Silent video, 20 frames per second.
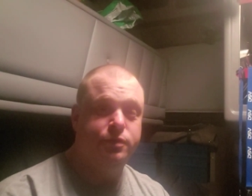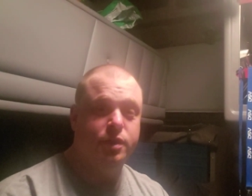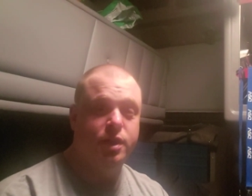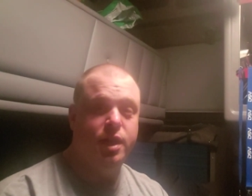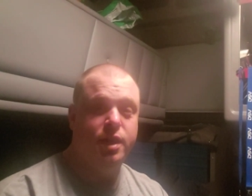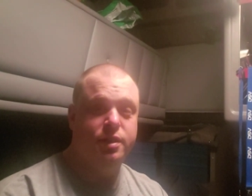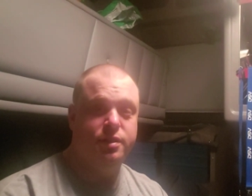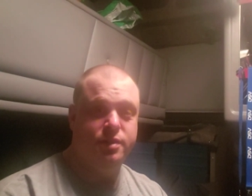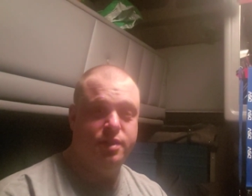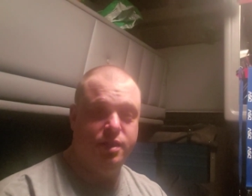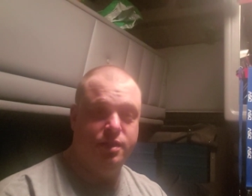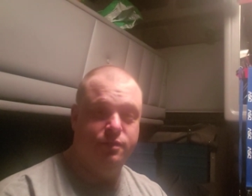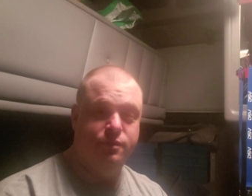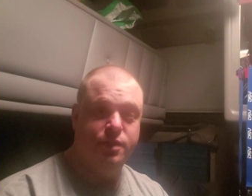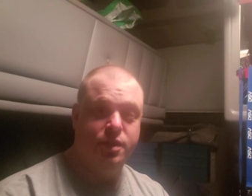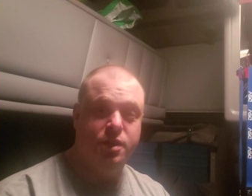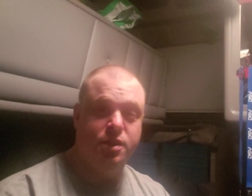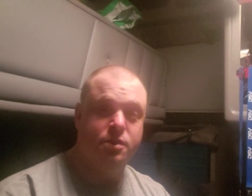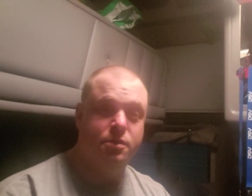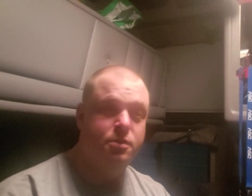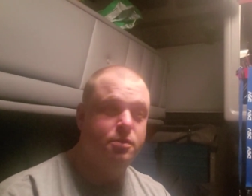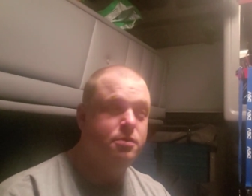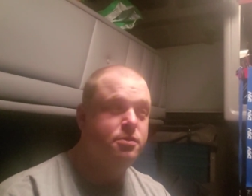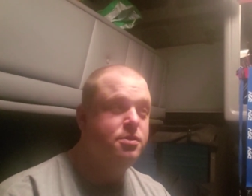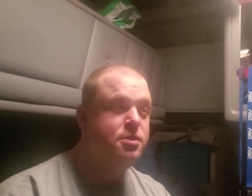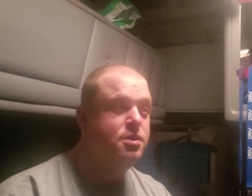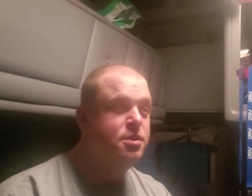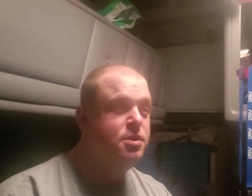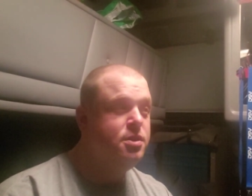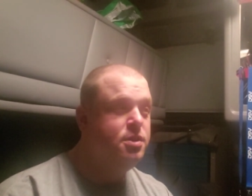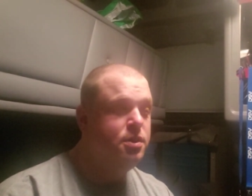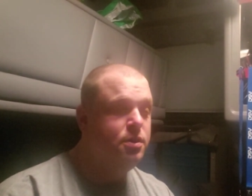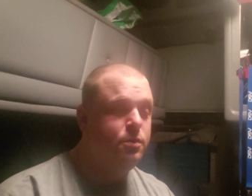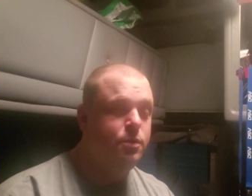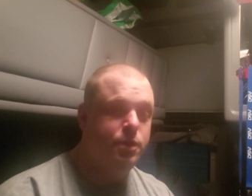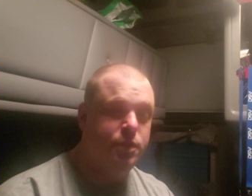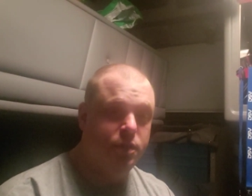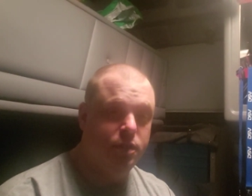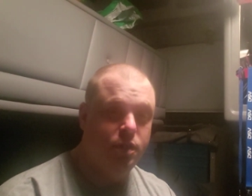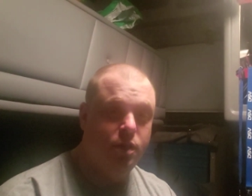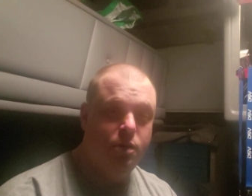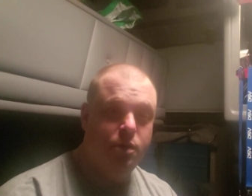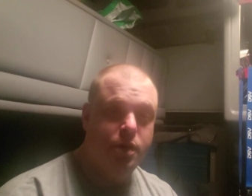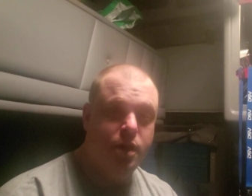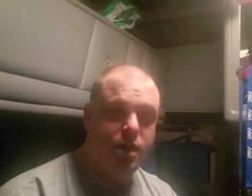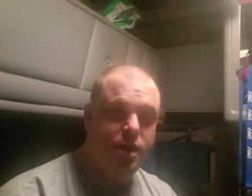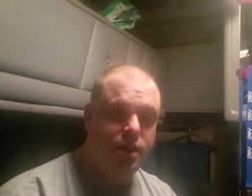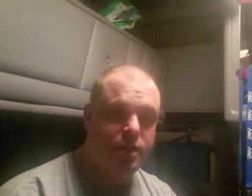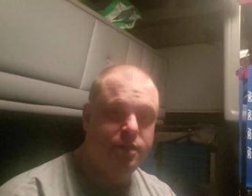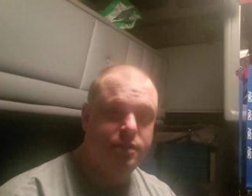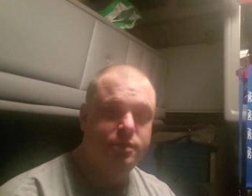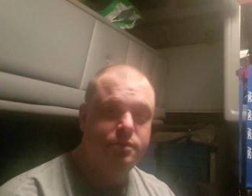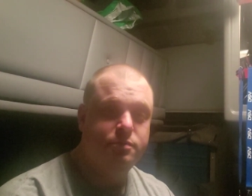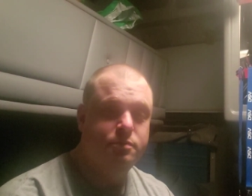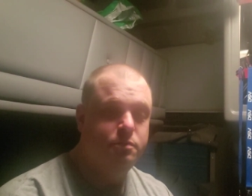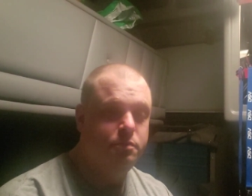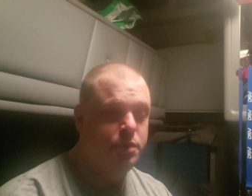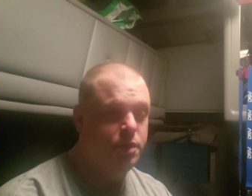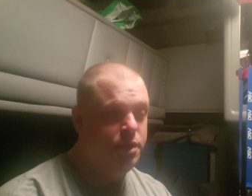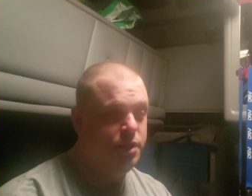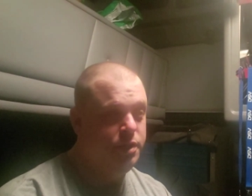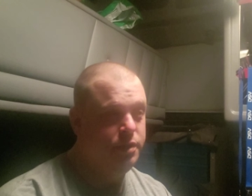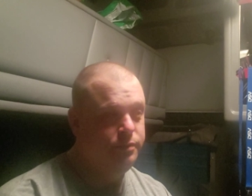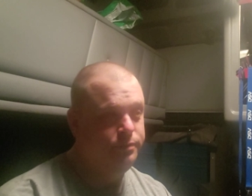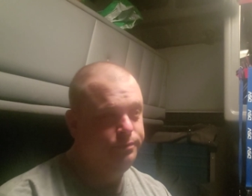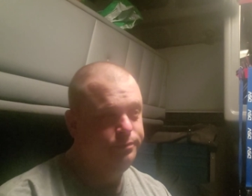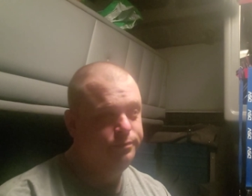forgot to take a video with the load on, but